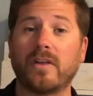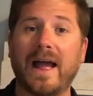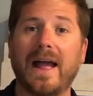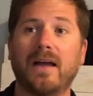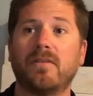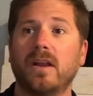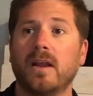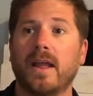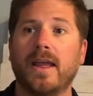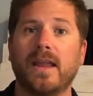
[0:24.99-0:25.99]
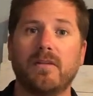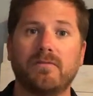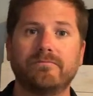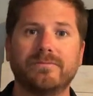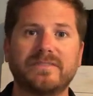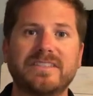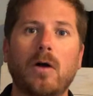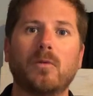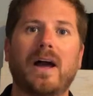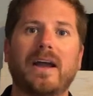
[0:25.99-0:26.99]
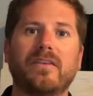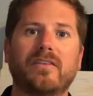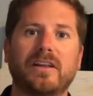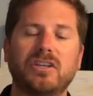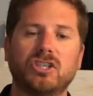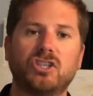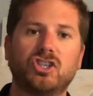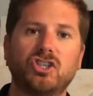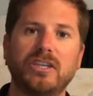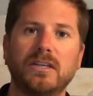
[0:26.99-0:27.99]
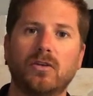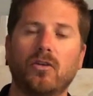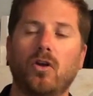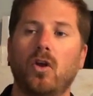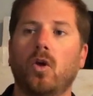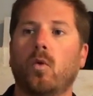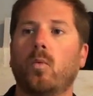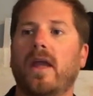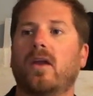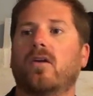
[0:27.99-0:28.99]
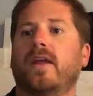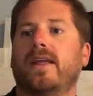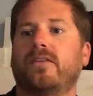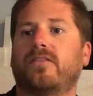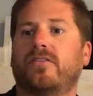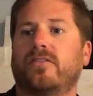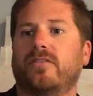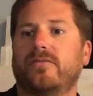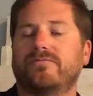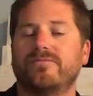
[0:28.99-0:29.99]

to have a sound isolation shield where it's